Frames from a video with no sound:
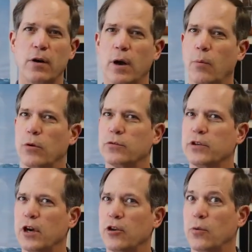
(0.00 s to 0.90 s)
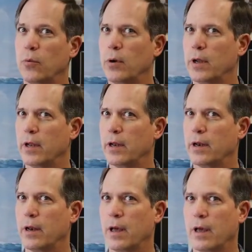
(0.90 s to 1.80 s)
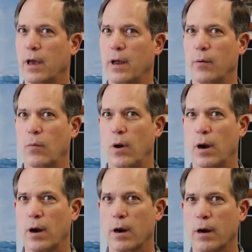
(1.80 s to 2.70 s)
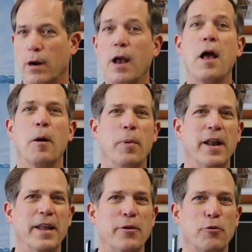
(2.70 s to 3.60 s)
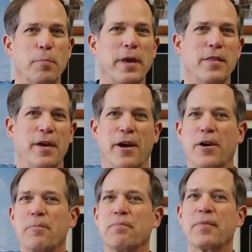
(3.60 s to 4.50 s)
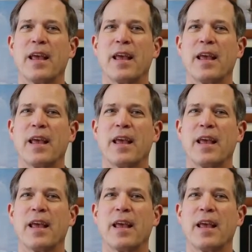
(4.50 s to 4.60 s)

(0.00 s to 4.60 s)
I won't tell you when and where, but it'll be there.